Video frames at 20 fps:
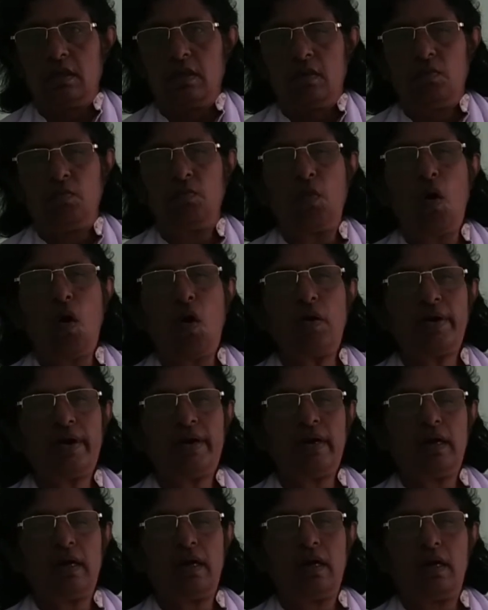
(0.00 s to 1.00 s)
more
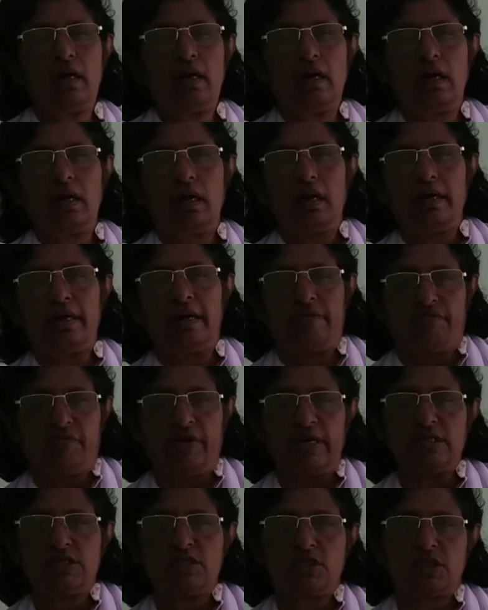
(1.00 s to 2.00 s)

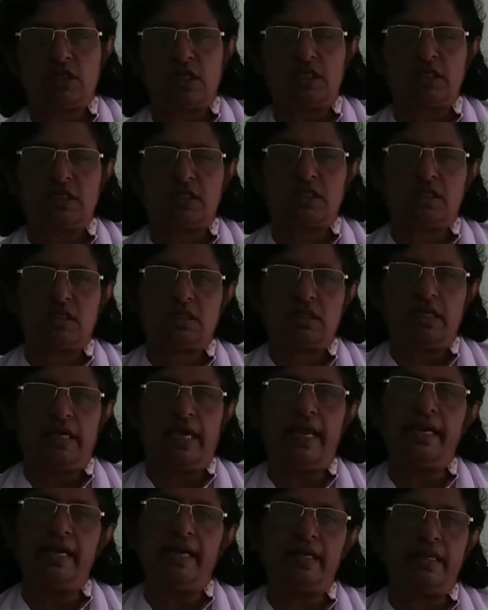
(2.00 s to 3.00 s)
differences
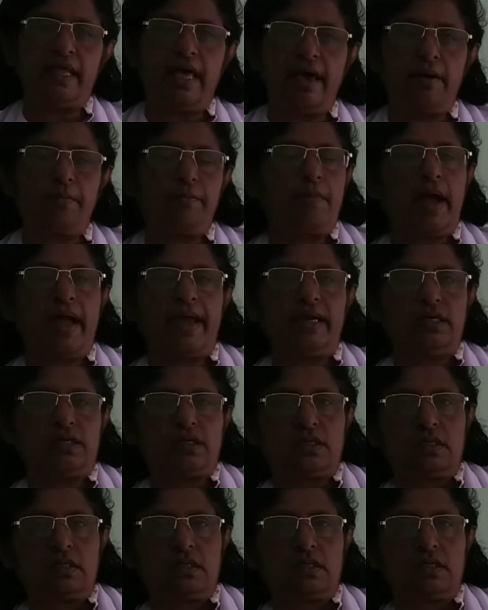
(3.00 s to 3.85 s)
in their mind,